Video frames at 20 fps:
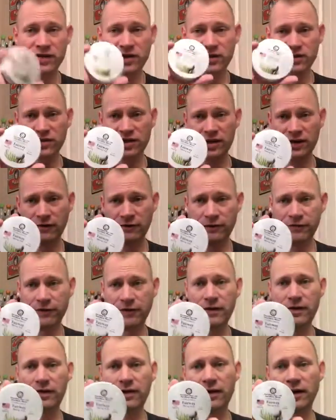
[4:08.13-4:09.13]
Charles Shave,
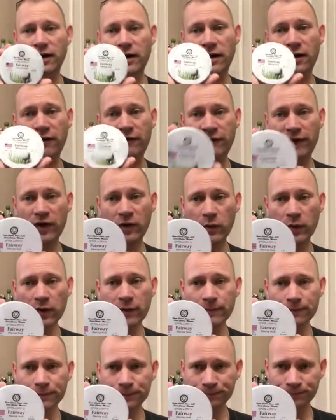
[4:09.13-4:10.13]

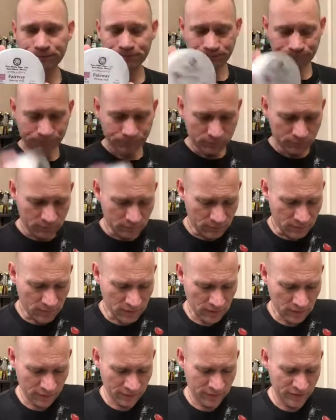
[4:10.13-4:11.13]
Fairway.
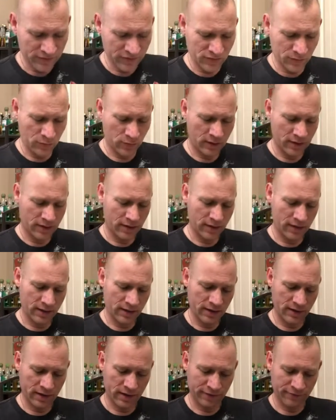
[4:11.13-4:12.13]
This one
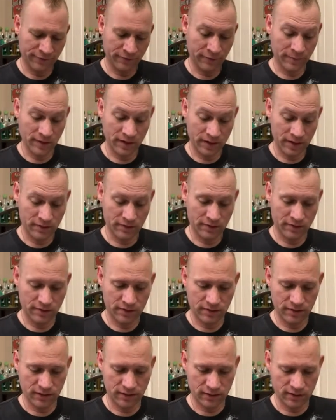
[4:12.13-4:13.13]
from
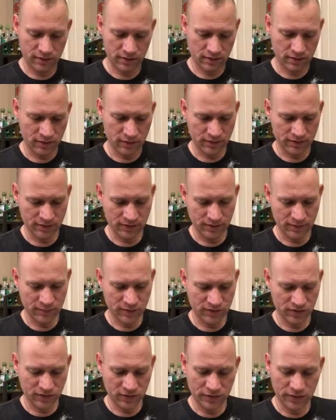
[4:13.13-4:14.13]
another artisan in
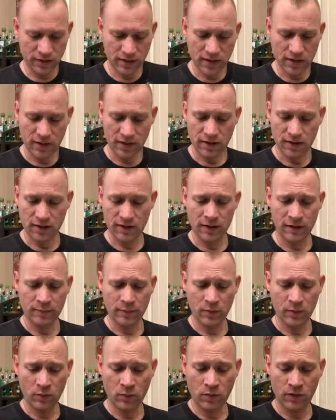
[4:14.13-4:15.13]
Missouri,
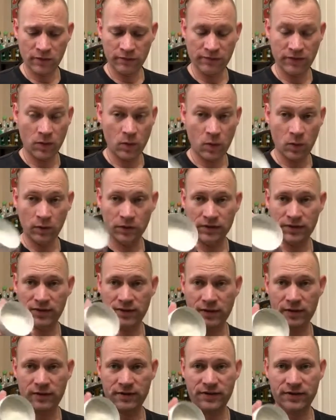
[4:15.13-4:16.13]
but one of the oldest
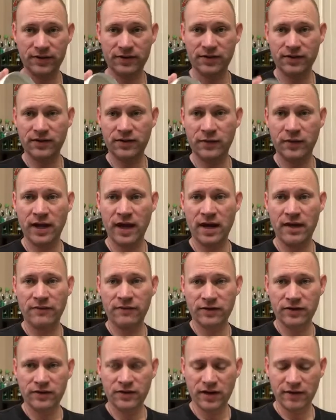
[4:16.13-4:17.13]
artisans that we
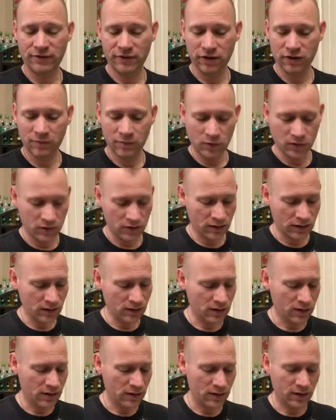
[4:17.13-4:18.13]
have in the shaving
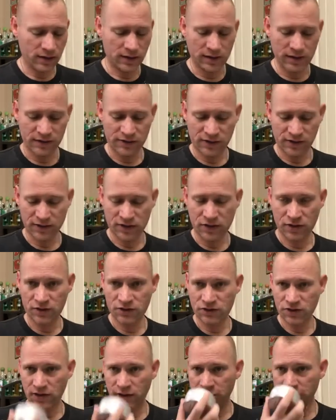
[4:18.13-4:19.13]
community, St.
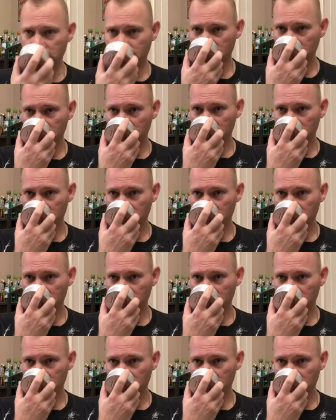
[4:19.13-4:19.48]
Charles Shave.